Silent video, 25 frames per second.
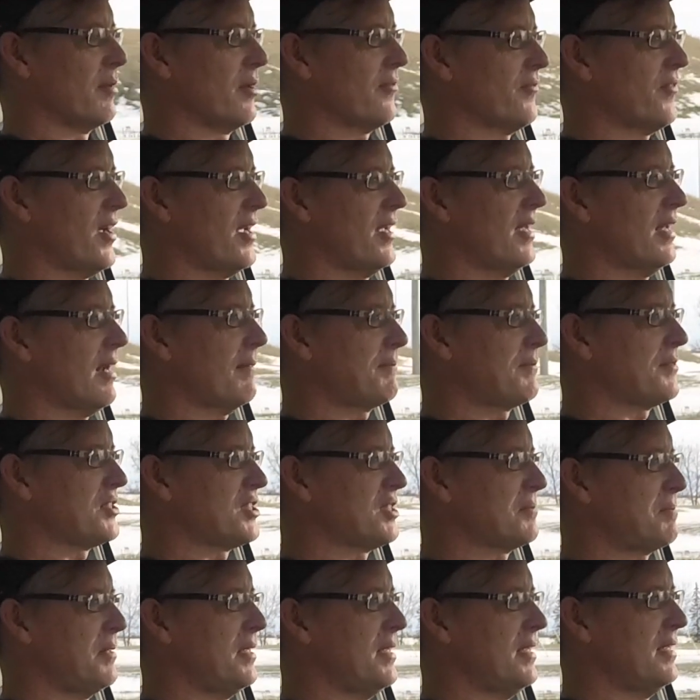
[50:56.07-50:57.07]
But if I get up to
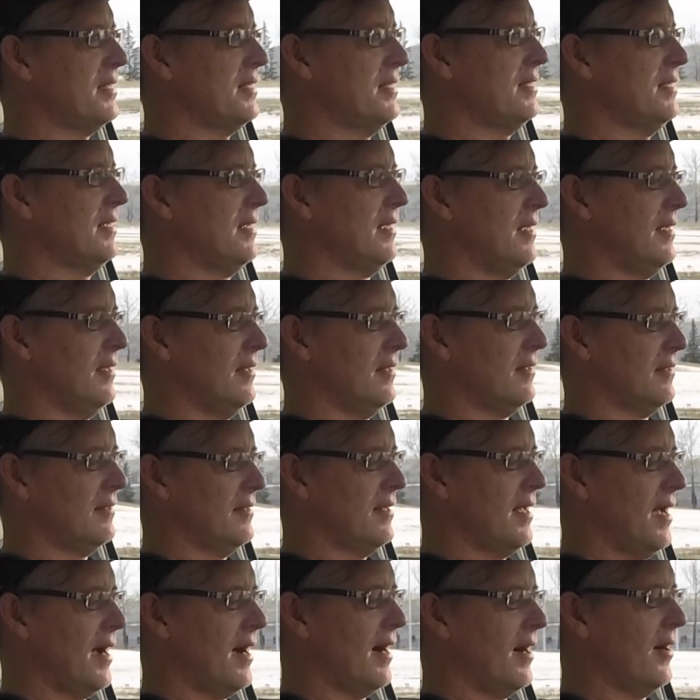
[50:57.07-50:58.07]
speed,
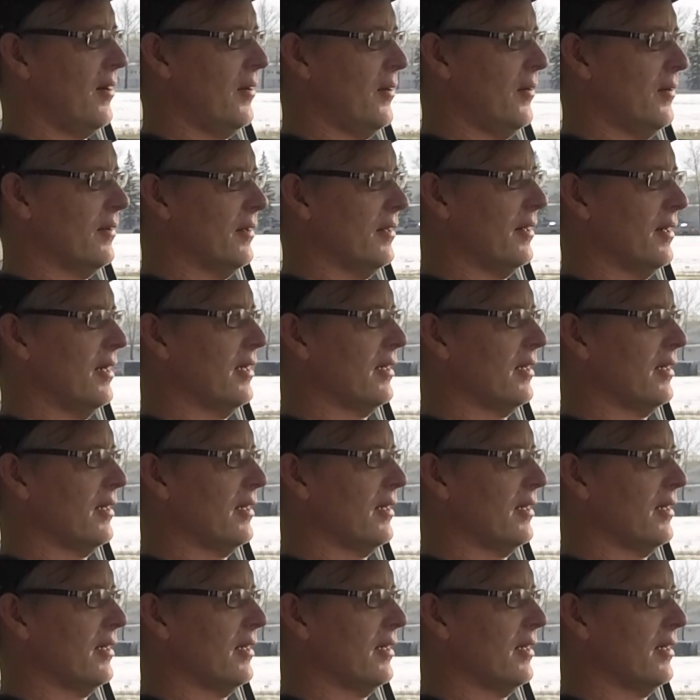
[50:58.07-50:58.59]
now